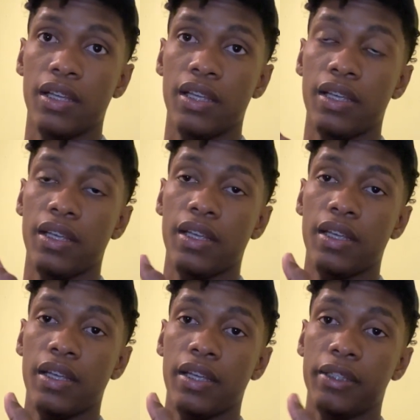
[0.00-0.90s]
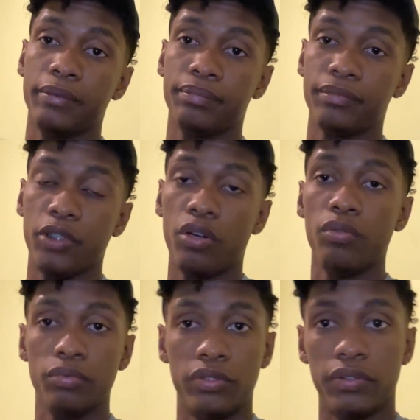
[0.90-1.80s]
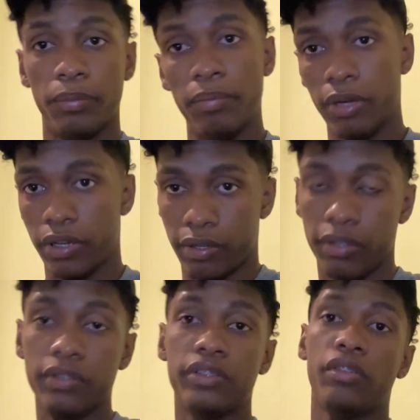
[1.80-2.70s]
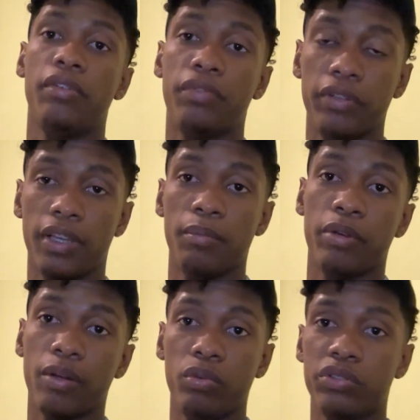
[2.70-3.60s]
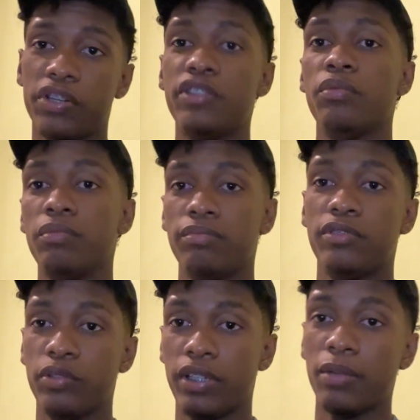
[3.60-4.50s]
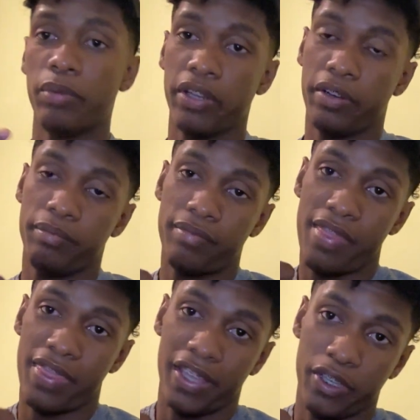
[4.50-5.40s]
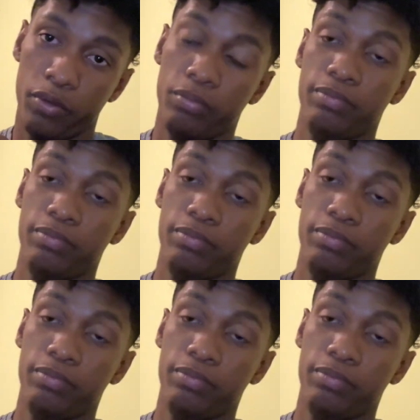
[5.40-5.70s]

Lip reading: To be better. Sorry for that, but I will try to get better. Thank you.